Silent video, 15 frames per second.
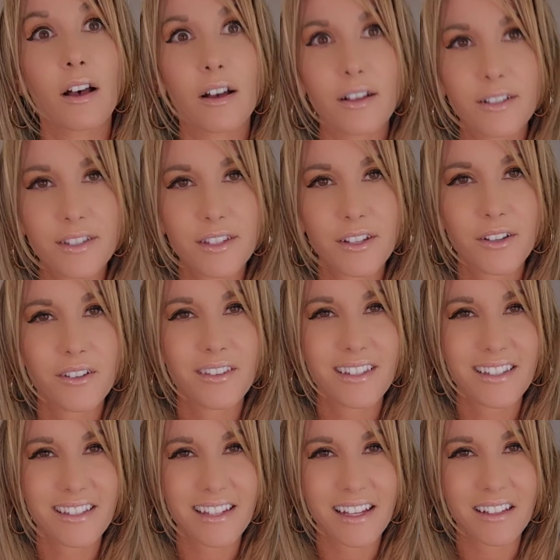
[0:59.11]
Also,
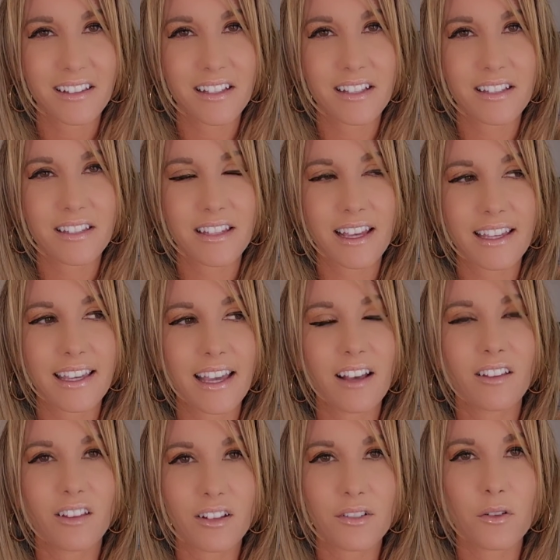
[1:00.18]
this necklace, I get a
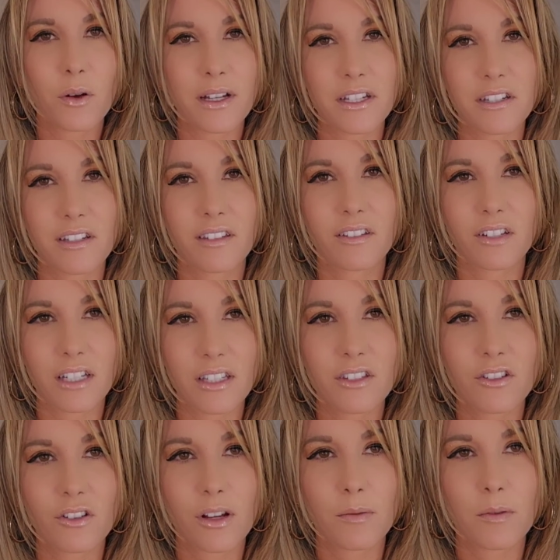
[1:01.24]
lot of questions on
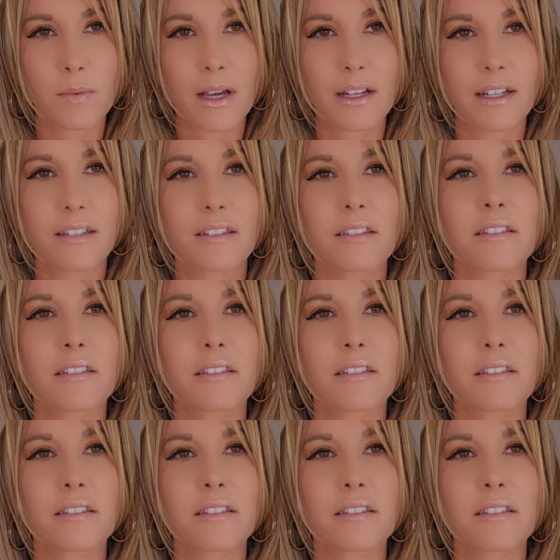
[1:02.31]
Instagram about it.